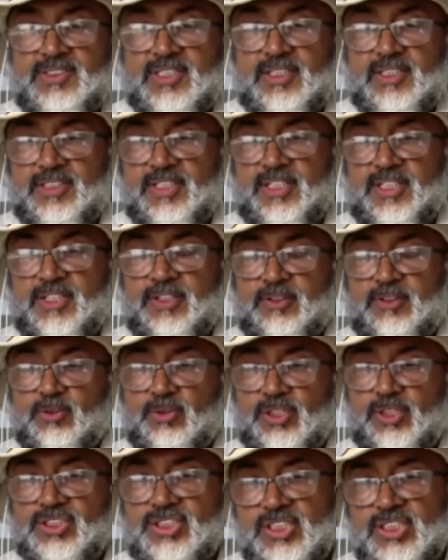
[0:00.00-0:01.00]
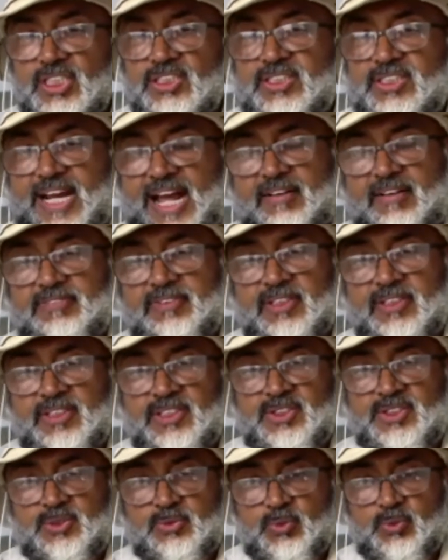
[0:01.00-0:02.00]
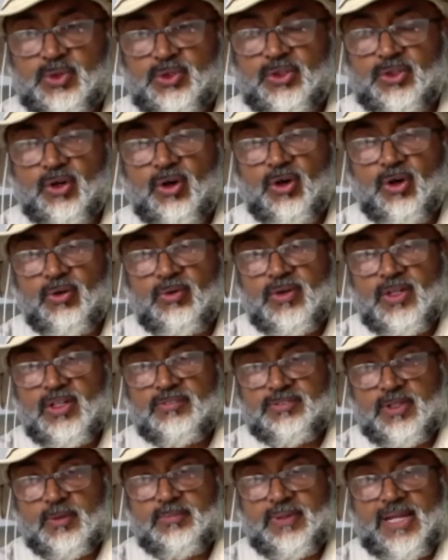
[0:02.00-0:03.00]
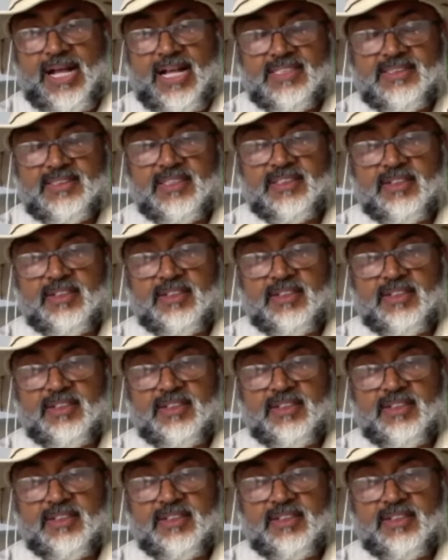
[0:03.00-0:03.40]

the original travelers would go from Lhasa.